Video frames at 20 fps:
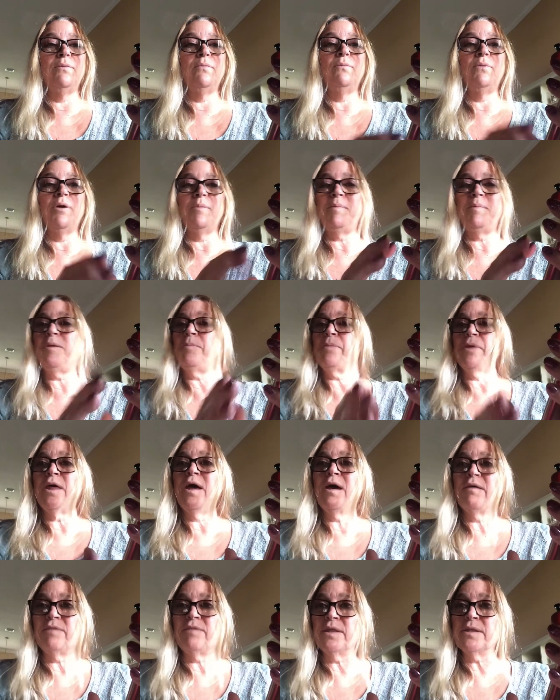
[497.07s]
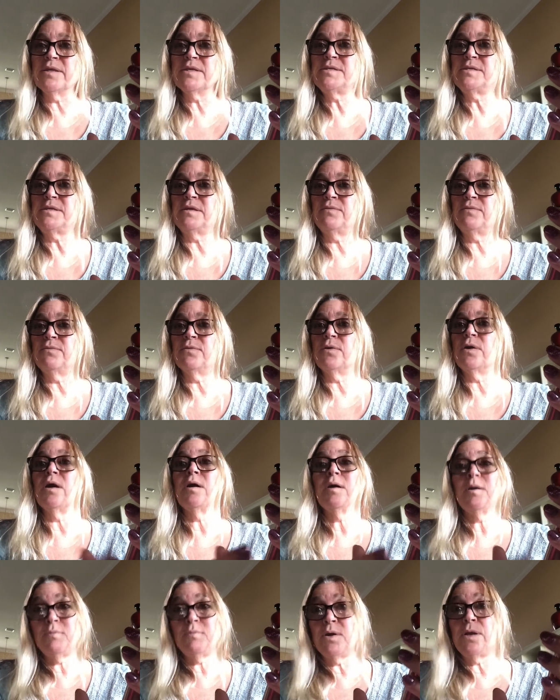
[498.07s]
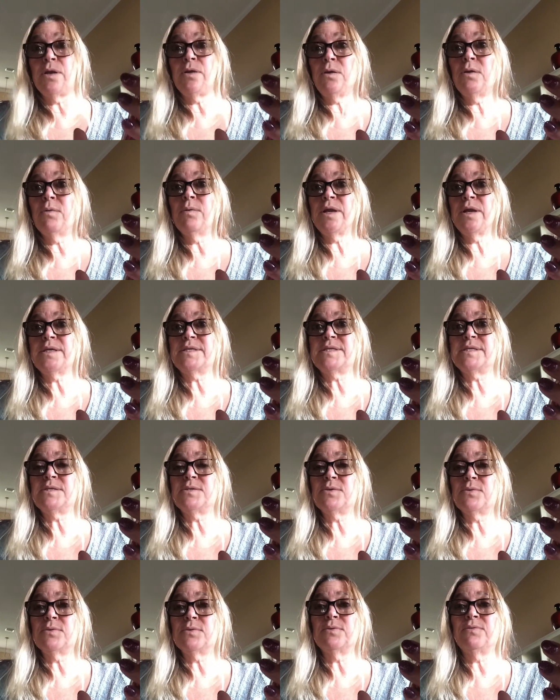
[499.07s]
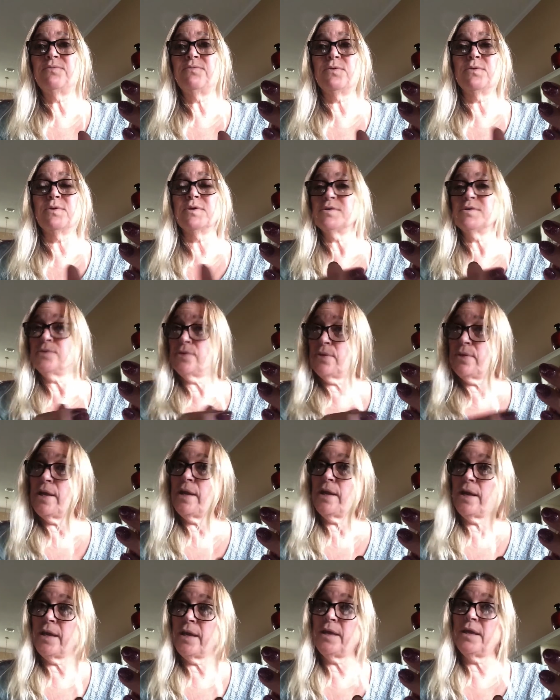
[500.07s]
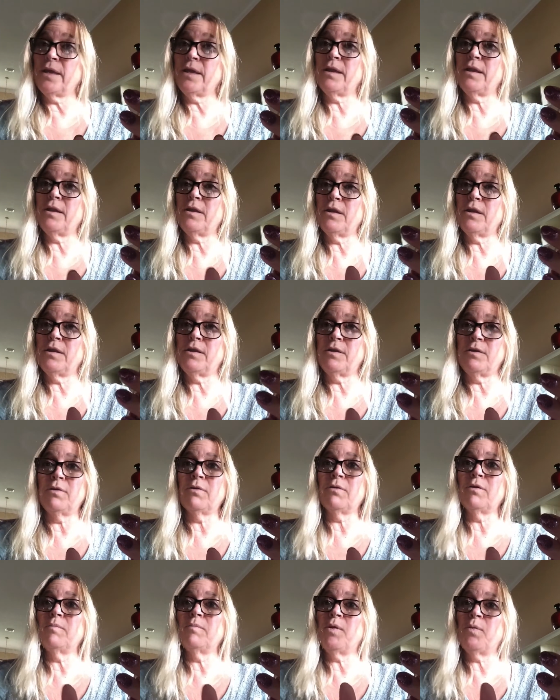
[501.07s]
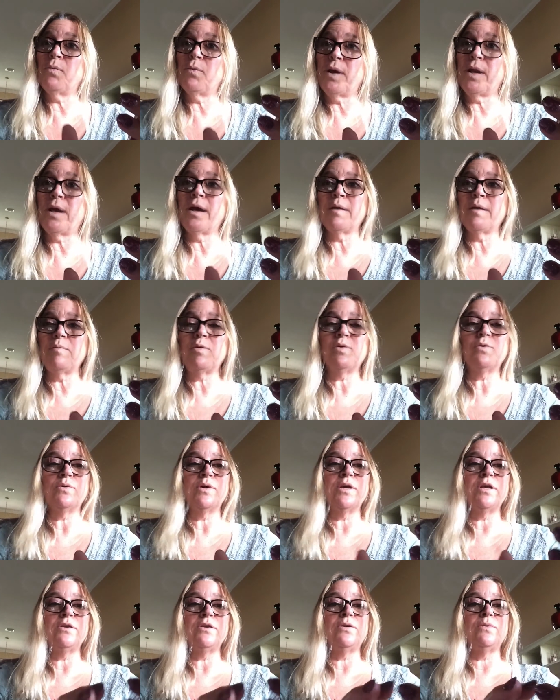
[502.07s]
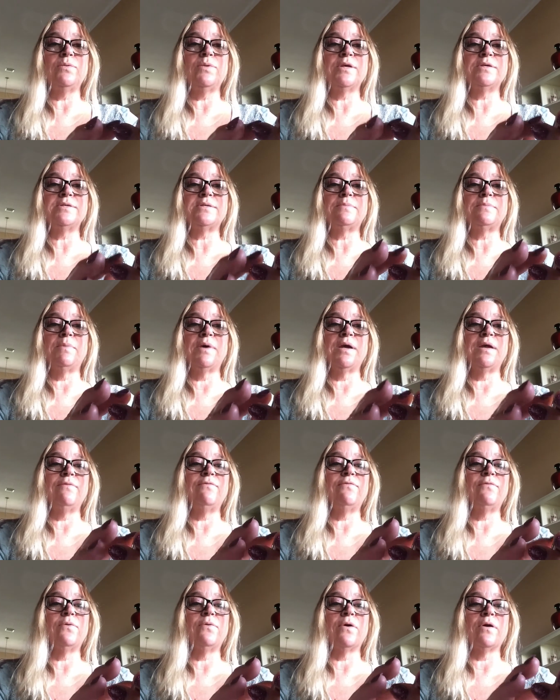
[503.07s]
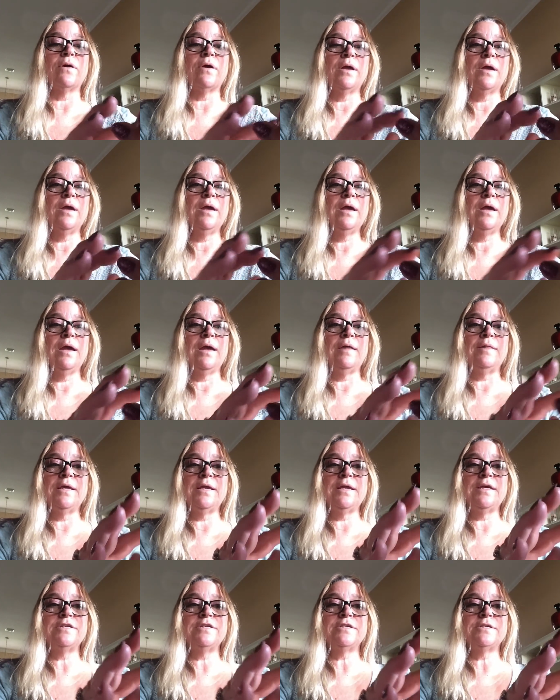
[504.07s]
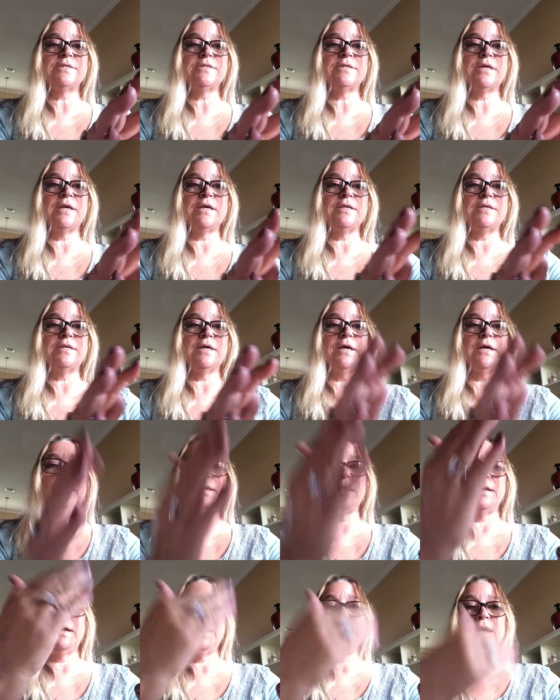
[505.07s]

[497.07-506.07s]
what people have it listed for. I want to know what it's sold for so that I can determine what I'm going to list mine for. And then I just say done,